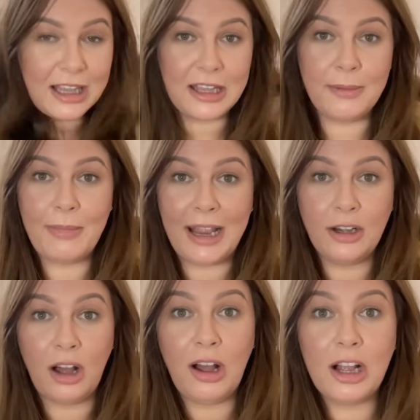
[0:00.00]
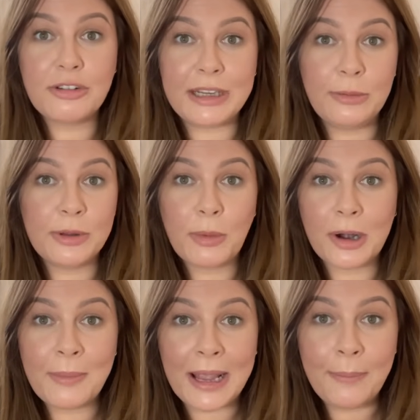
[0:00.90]
You might not agree with one
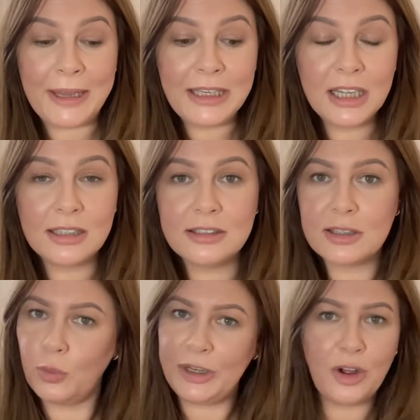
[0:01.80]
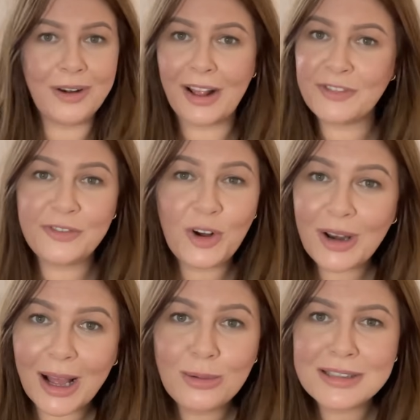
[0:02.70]
of my opinions. We don't have to fall
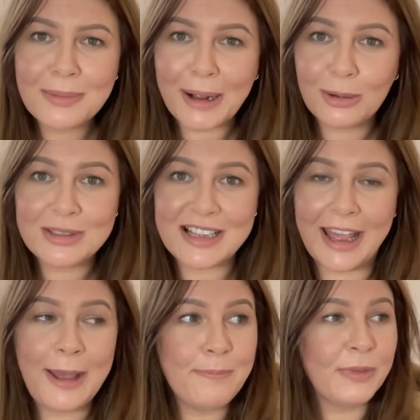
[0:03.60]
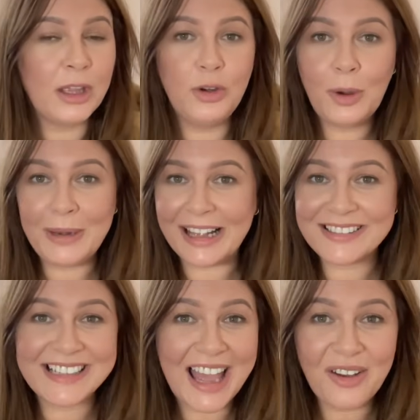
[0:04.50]
out about it. Nobody has
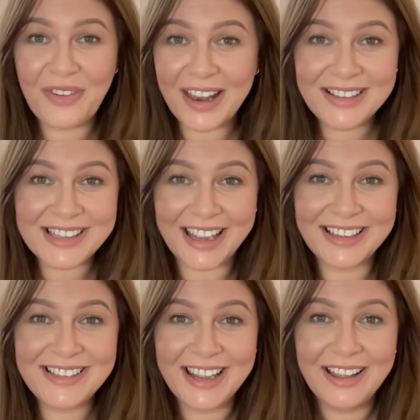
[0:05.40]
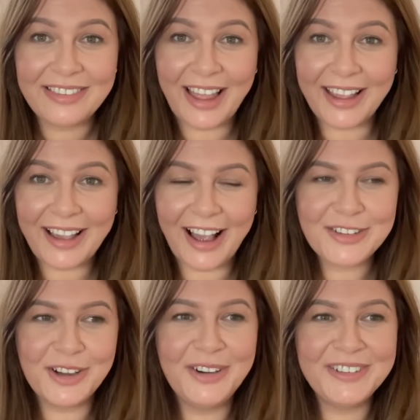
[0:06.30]
to get offended. Like, I
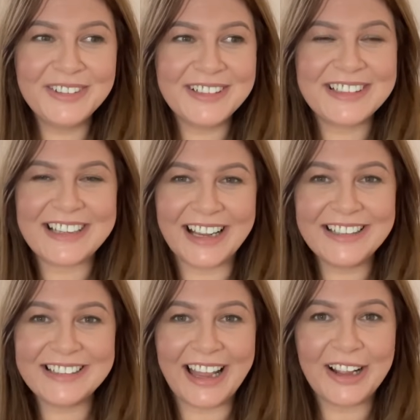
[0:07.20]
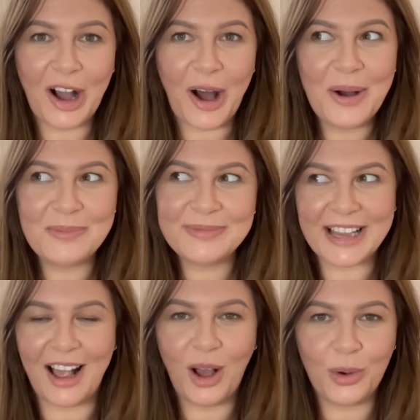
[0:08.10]
don't understand, like, calm
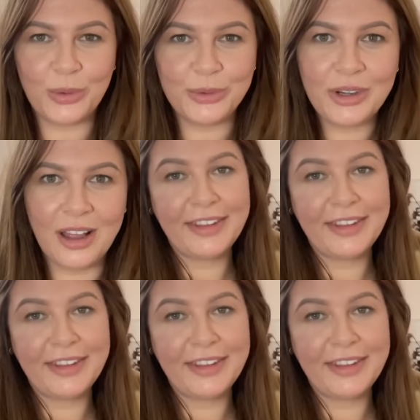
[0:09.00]
down.